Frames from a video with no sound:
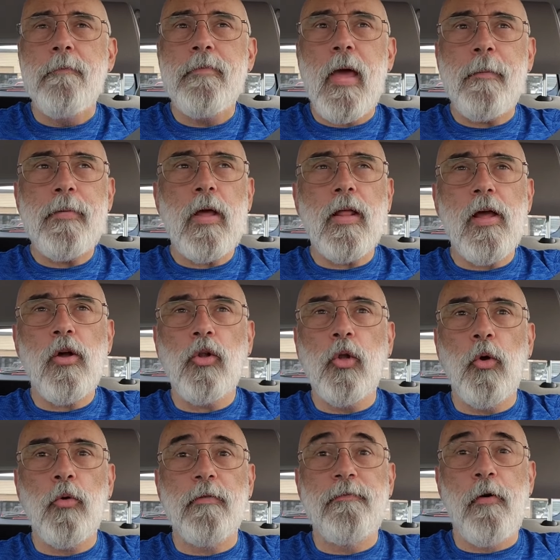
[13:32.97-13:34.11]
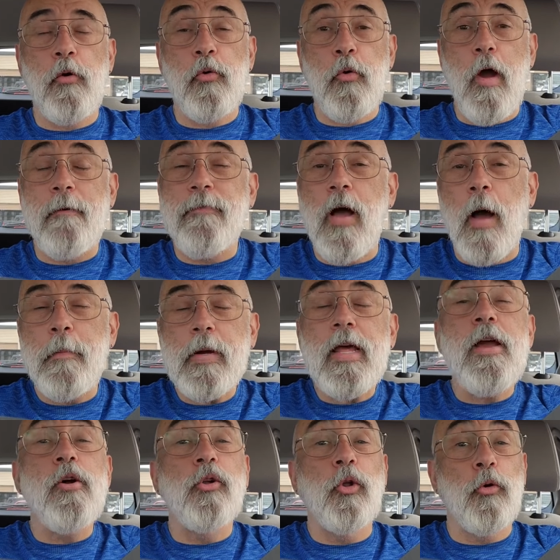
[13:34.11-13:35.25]
Maybe I'll include a photograph. I'm going to
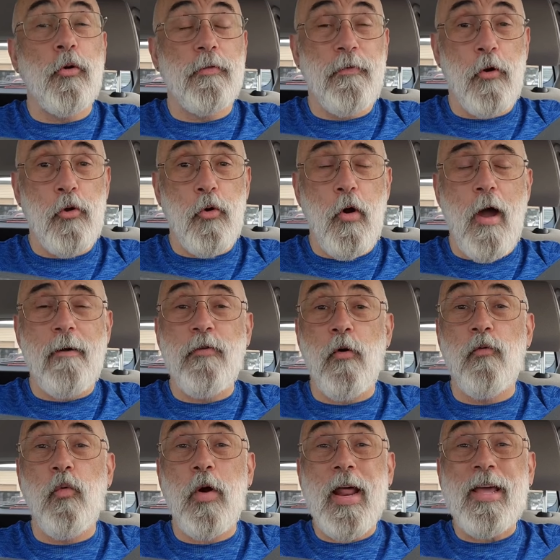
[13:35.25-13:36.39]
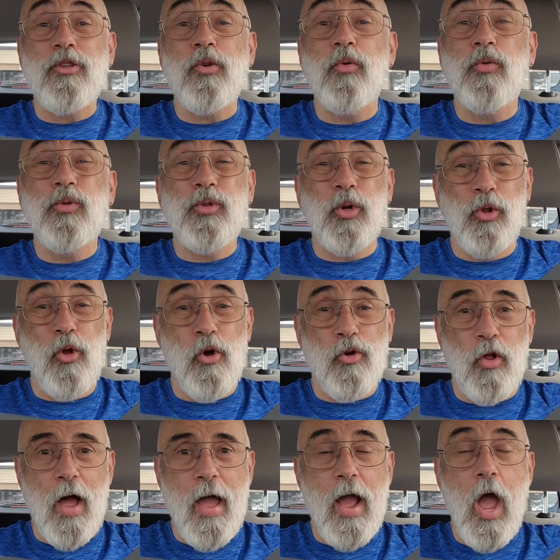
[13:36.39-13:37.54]
include a photograph of what I used to look
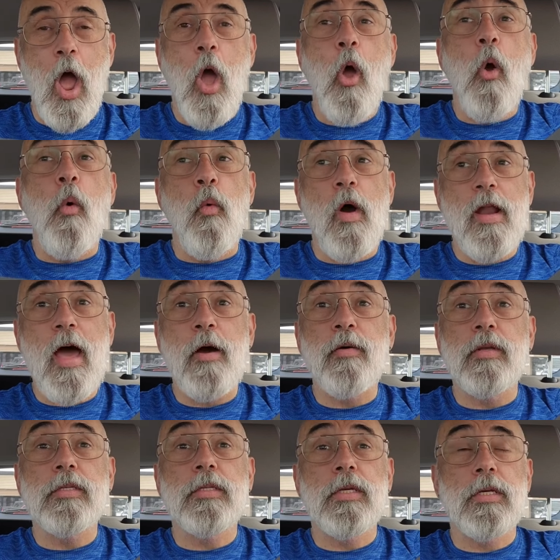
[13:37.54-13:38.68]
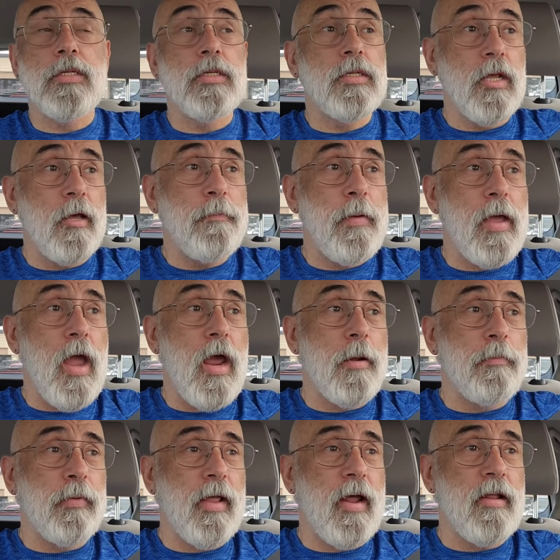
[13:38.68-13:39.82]
like when I was sleeping in a
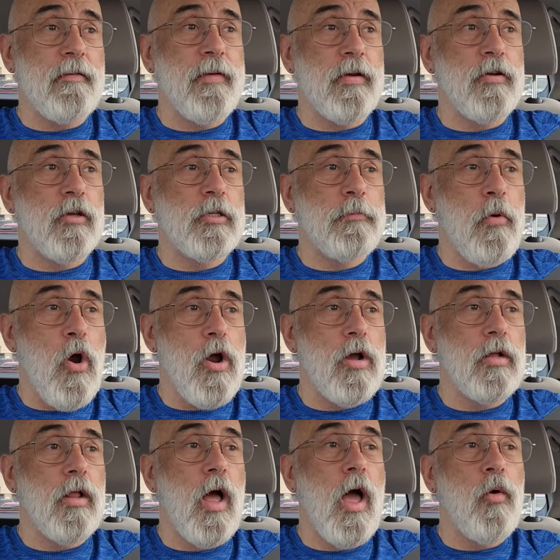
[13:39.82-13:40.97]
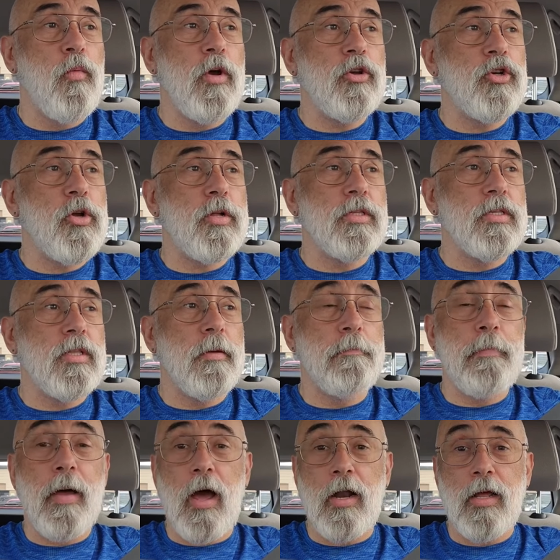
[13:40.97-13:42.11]
Planet Fitness parking lot. I wish you could see the
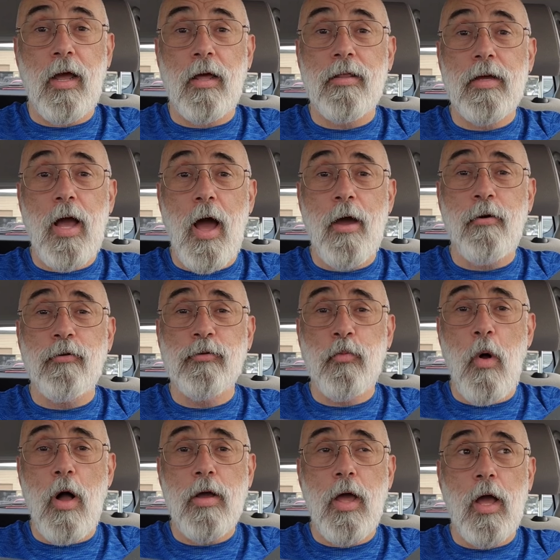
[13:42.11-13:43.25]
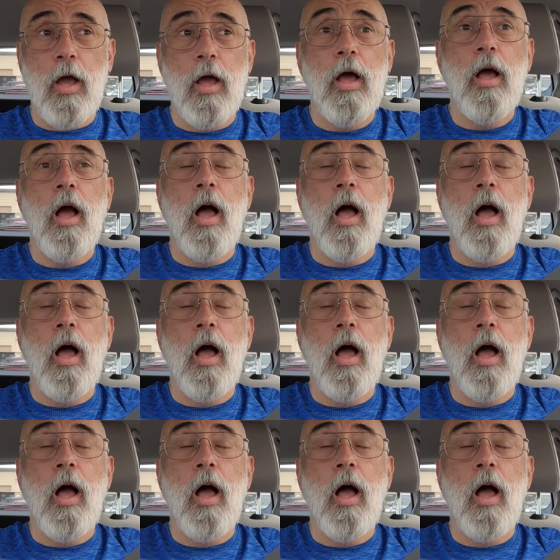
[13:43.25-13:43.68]
body of the guy who's walking